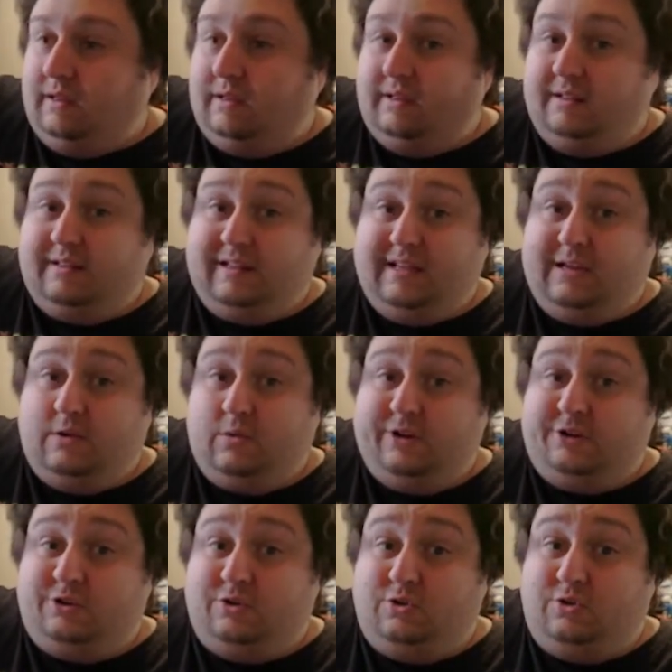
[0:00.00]
the
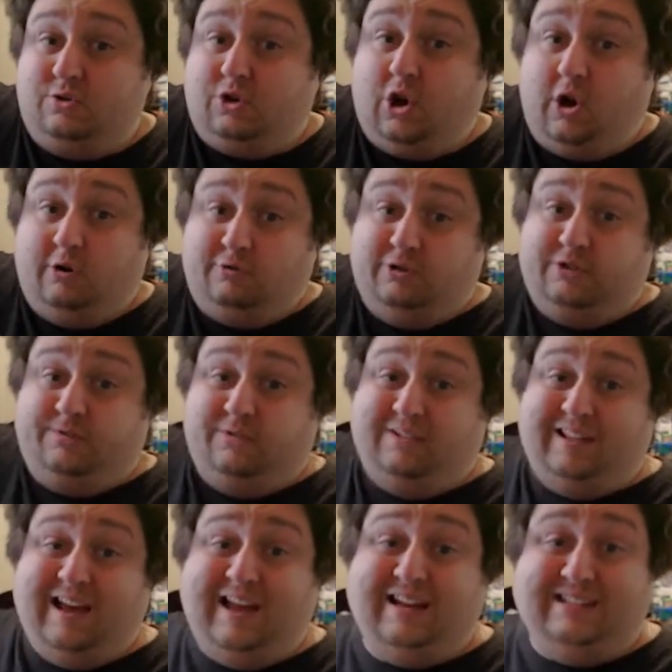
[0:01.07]
original cartridge for
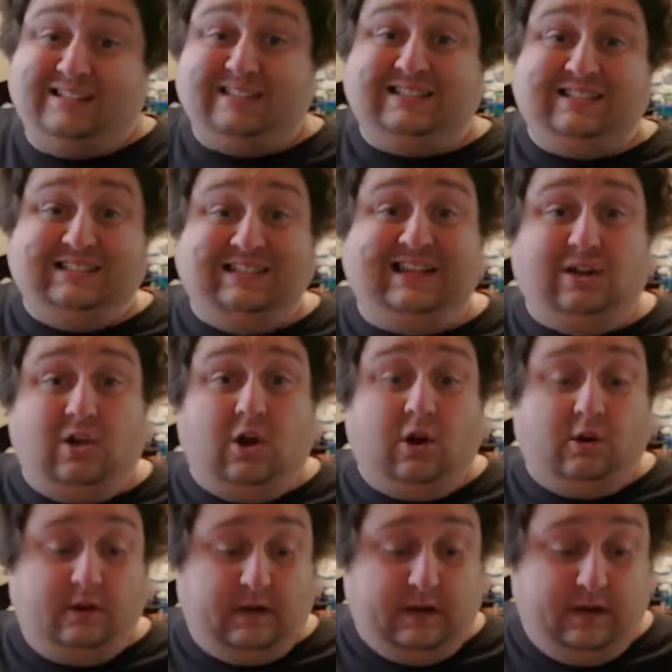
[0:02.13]
that is a little
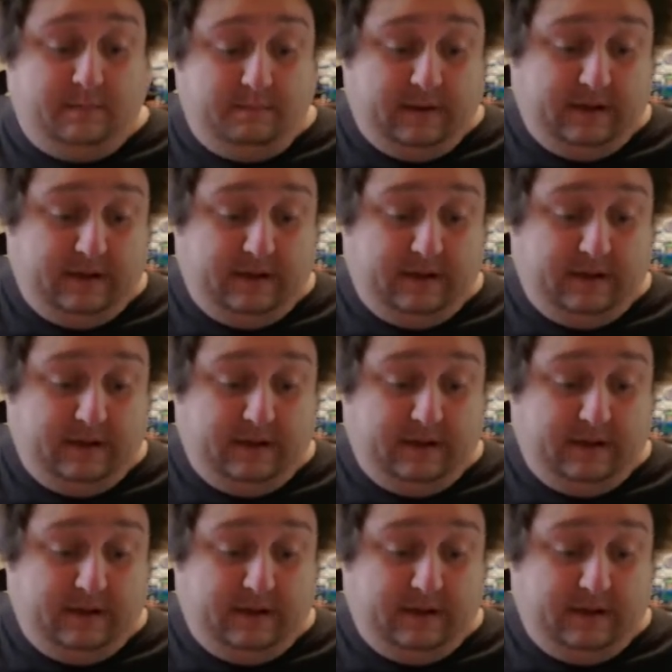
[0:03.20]
hard to come by.